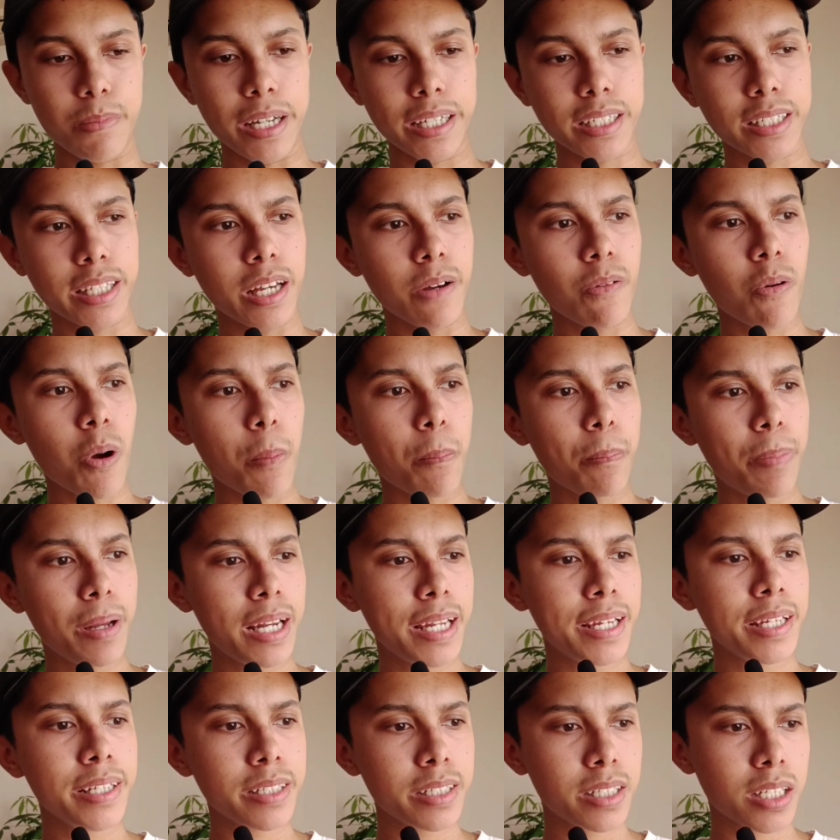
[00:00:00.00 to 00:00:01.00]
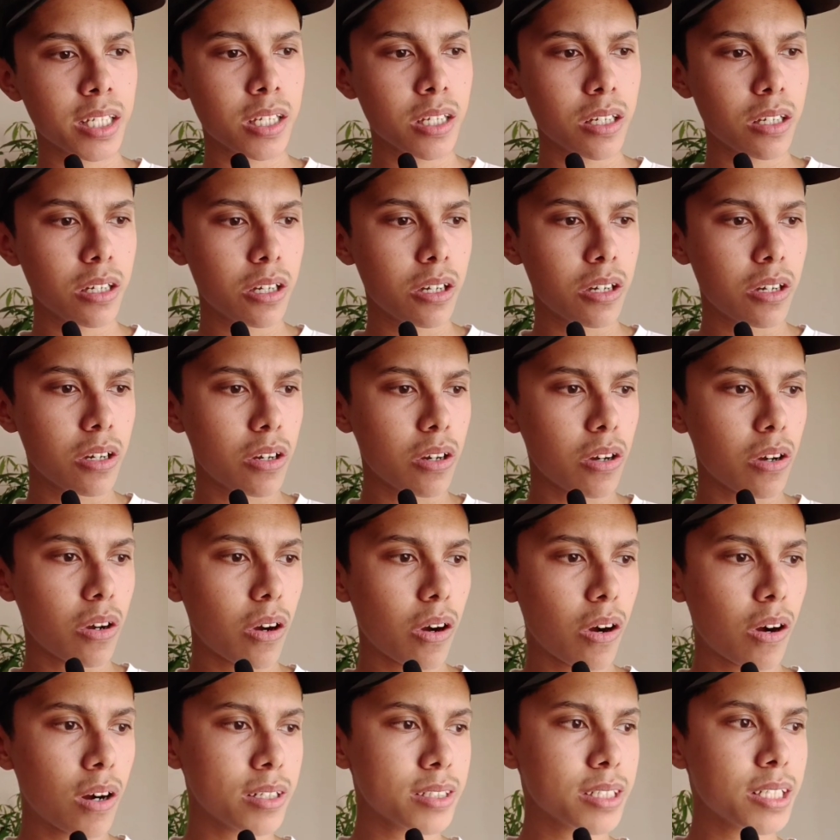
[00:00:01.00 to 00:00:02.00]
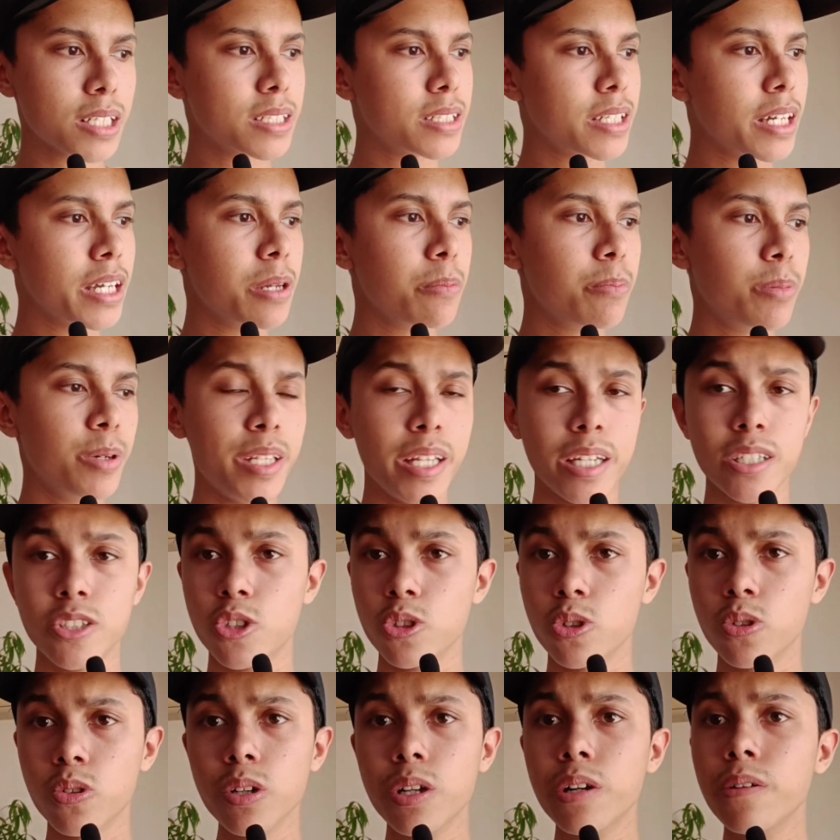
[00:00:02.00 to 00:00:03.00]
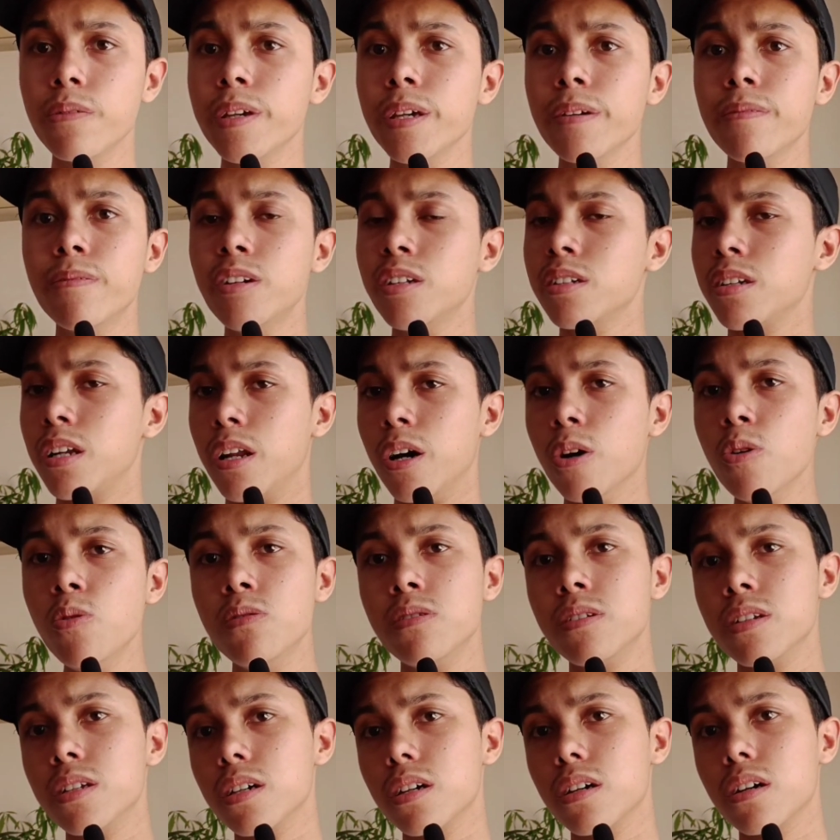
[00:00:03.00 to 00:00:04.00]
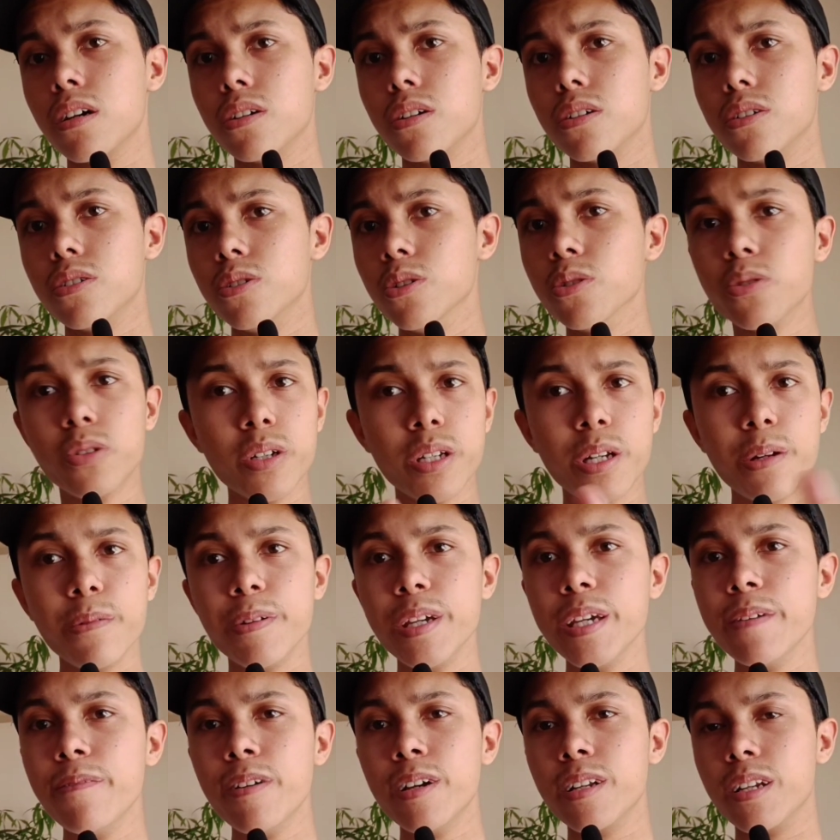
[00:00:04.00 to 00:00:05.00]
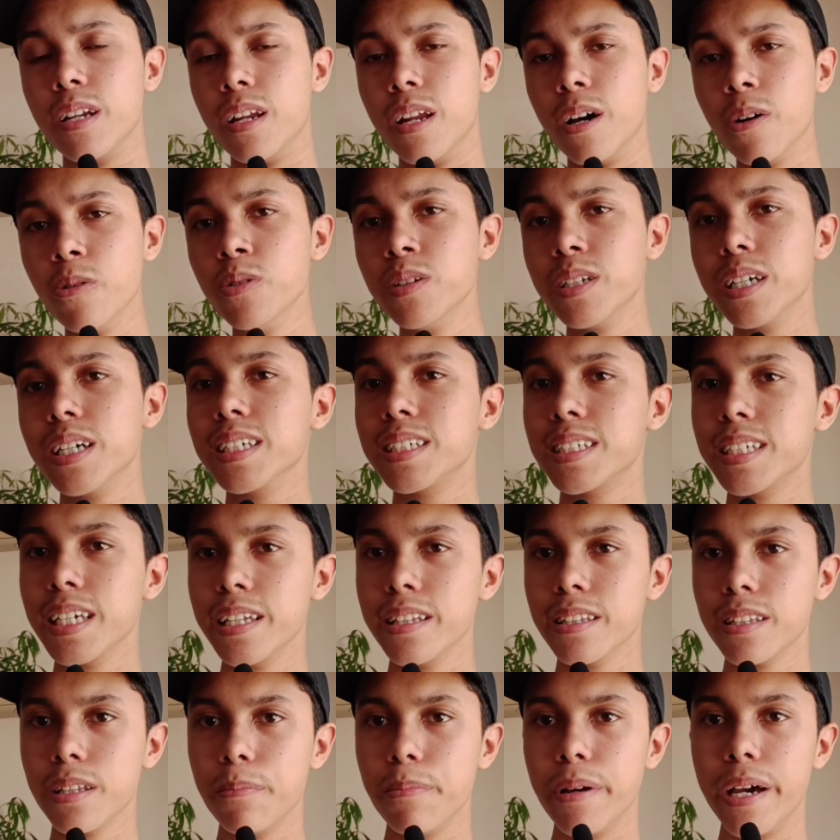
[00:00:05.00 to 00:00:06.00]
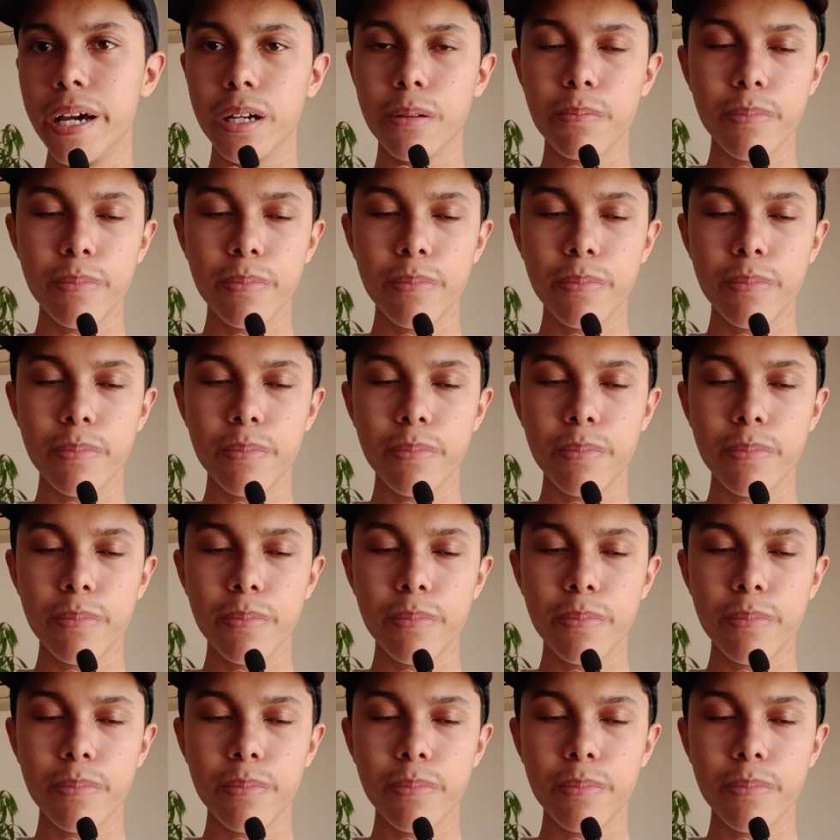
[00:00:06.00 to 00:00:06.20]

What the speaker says: There were plenty on the table that you could have even loaned. You could have even loaned a centre-back.